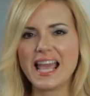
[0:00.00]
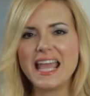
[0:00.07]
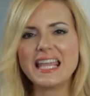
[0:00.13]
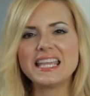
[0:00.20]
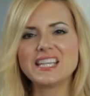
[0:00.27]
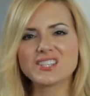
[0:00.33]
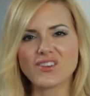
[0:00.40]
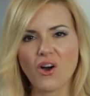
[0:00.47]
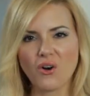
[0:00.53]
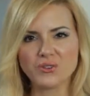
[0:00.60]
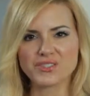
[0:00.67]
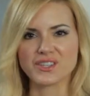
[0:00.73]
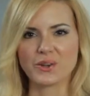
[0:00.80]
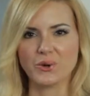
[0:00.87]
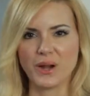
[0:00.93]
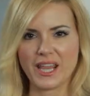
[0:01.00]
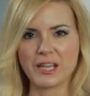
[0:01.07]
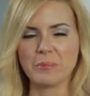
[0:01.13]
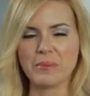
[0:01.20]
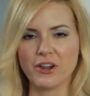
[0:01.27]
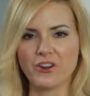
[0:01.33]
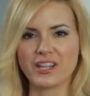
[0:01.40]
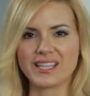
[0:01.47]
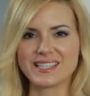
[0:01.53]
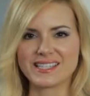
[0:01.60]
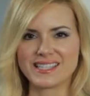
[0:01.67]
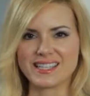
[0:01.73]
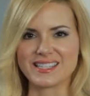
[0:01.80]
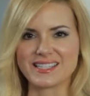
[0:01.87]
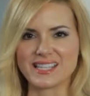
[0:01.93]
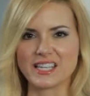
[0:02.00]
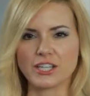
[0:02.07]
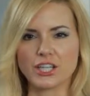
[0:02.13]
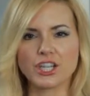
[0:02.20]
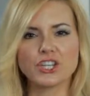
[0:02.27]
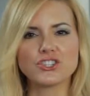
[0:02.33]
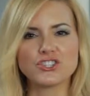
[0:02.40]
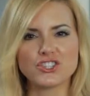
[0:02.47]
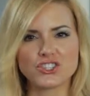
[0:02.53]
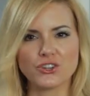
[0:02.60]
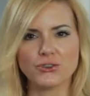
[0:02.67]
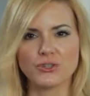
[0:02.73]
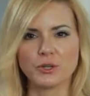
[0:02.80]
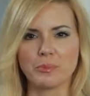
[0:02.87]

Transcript: he's also an American citizen concerned